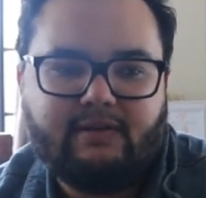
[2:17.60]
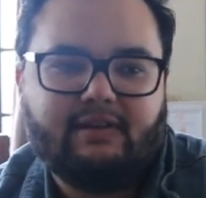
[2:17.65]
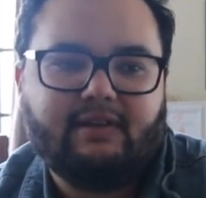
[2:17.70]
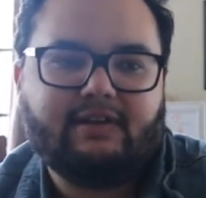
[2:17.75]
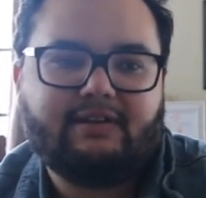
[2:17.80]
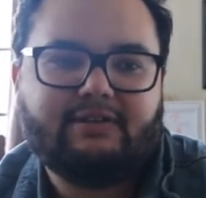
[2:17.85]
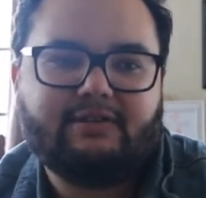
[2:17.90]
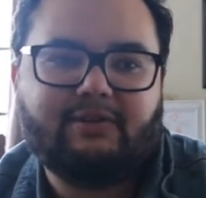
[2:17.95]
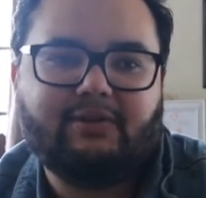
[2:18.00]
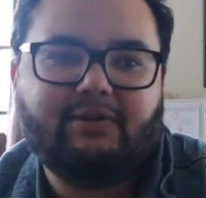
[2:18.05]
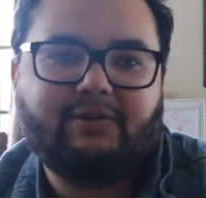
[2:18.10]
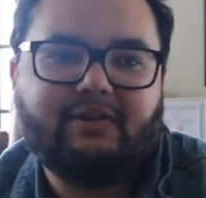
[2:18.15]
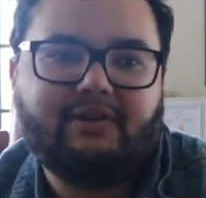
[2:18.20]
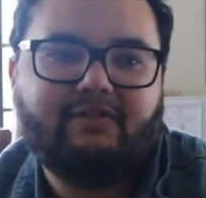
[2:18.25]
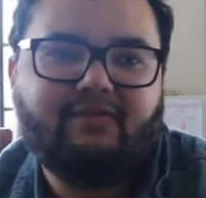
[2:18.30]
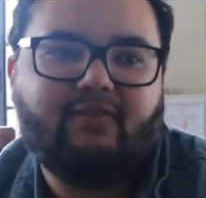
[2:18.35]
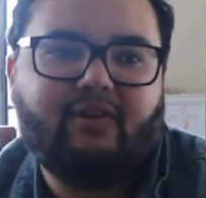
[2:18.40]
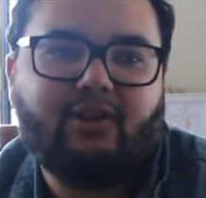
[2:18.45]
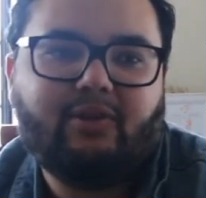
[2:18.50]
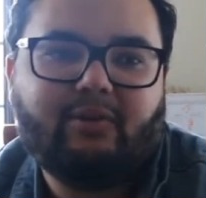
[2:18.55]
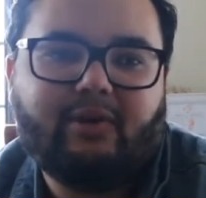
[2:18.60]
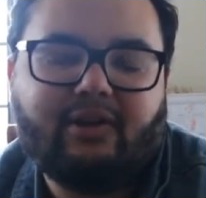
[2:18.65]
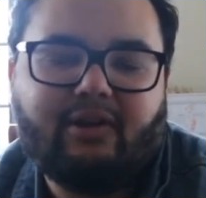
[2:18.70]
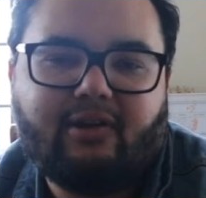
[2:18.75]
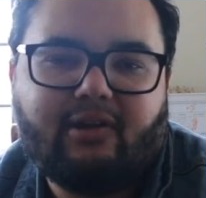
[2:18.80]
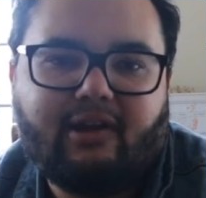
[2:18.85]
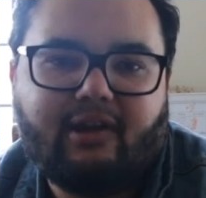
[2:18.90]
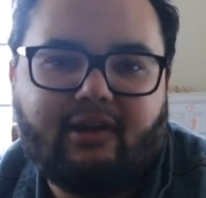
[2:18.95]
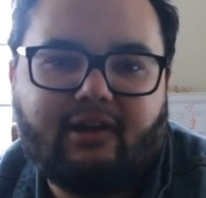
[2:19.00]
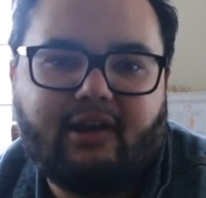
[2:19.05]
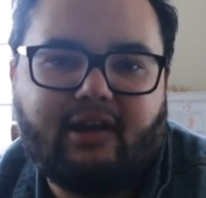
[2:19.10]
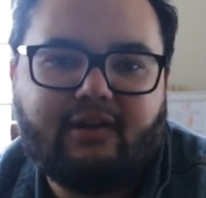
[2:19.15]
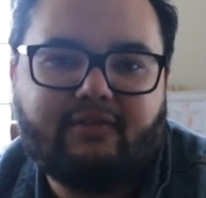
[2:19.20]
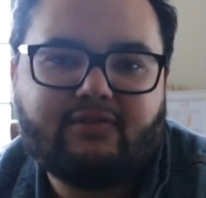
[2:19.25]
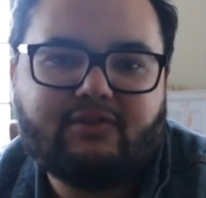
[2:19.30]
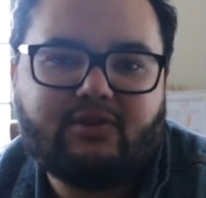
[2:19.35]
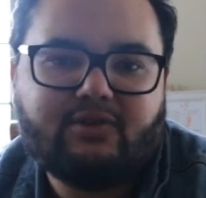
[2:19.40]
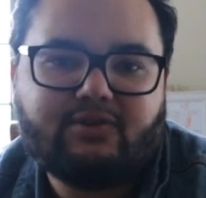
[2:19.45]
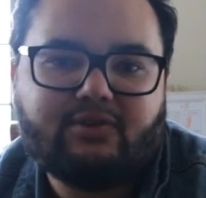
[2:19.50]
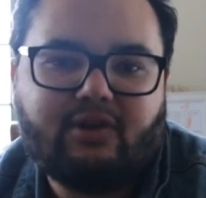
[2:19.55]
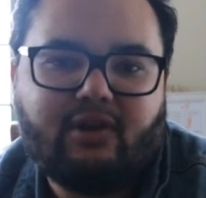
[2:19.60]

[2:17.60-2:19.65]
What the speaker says: excluded, following our kind of social